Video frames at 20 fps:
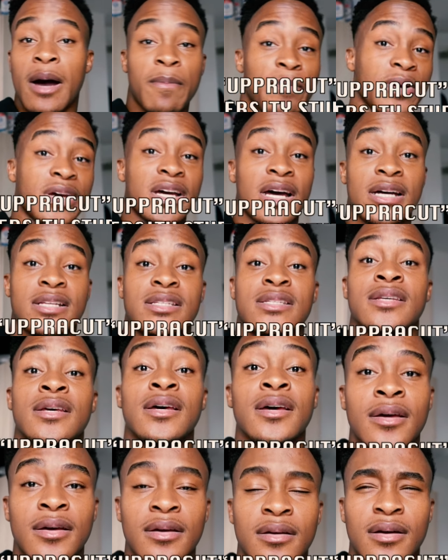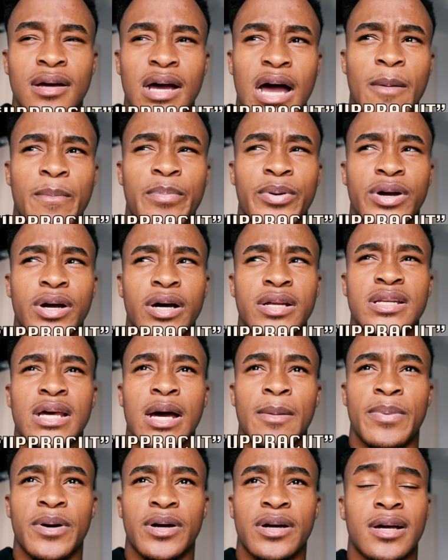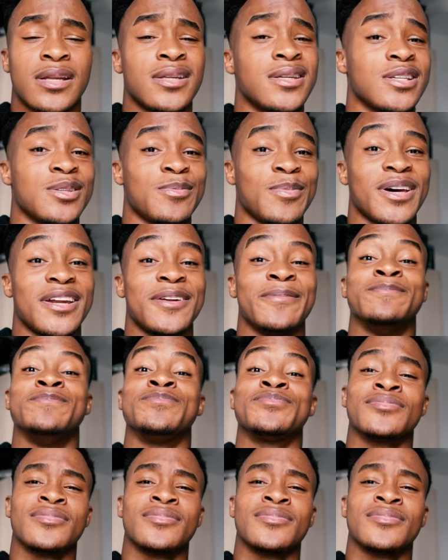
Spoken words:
uppercut, uppercut, uppercut, doesn't matter.